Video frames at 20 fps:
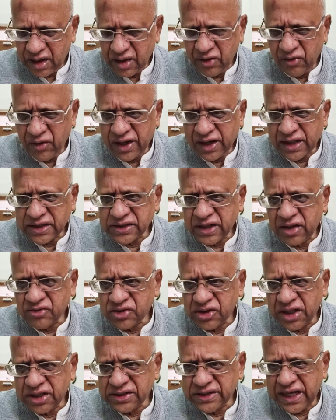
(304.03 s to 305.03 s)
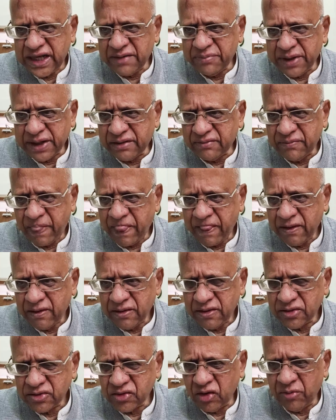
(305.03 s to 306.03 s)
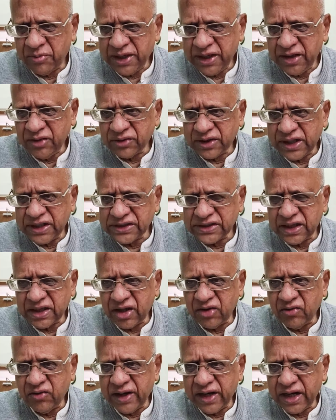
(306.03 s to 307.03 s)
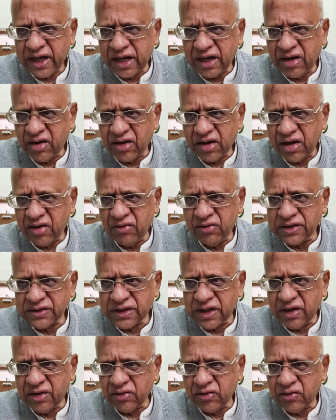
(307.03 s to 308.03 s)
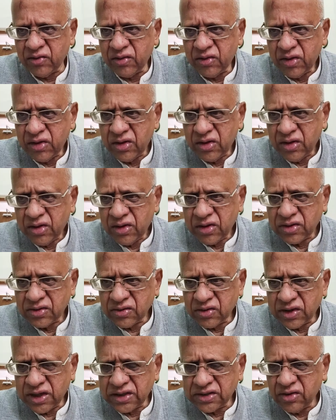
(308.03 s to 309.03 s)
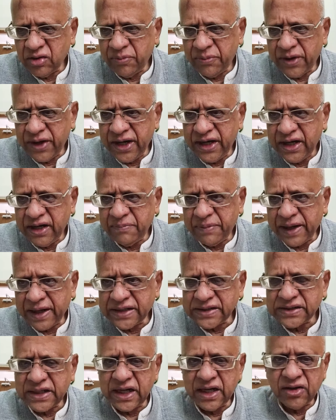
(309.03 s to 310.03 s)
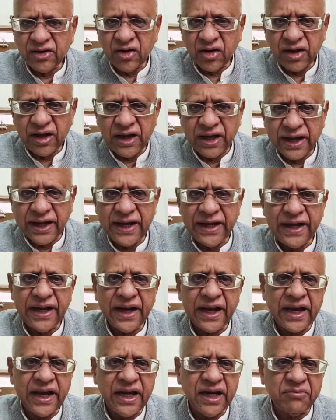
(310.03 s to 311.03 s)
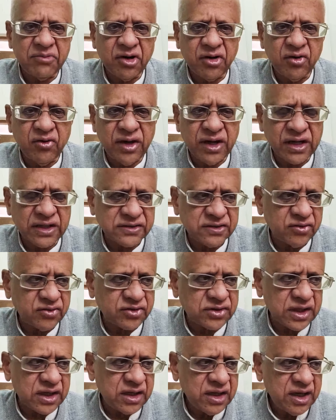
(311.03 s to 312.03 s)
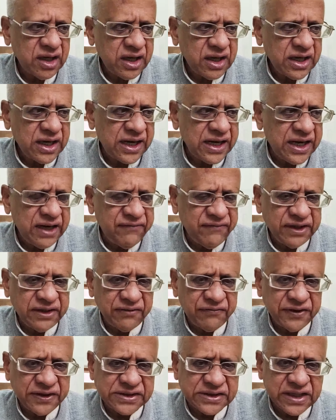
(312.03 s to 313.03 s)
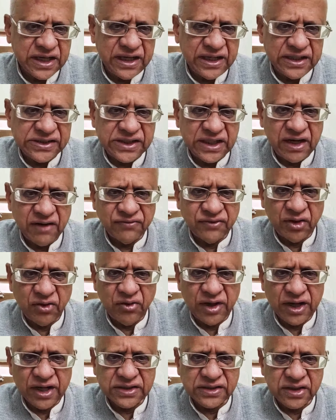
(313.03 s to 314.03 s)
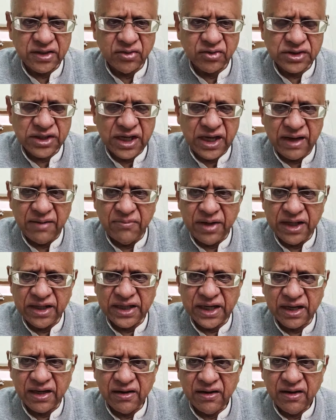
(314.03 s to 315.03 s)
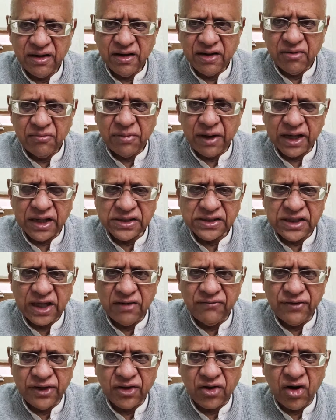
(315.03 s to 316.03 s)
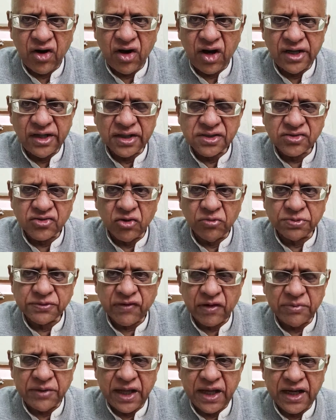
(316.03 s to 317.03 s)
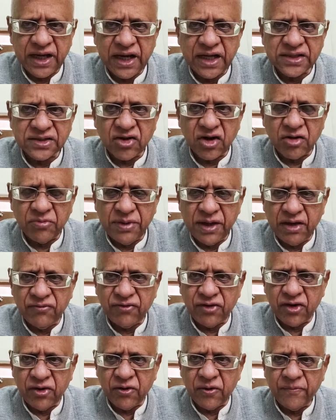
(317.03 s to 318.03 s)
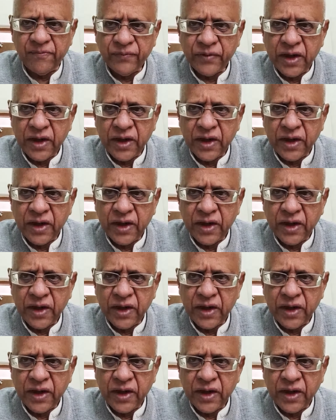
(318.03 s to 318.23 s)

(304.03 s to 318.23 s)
UN resolution is there, but so many things in the UN are not now listened to. So there is no point in Pakistan talking again and again about UN resolution. And anyway, the first condition of the UN resolution, namely that Pakistan withdraw all its troops from the area, is not being followed.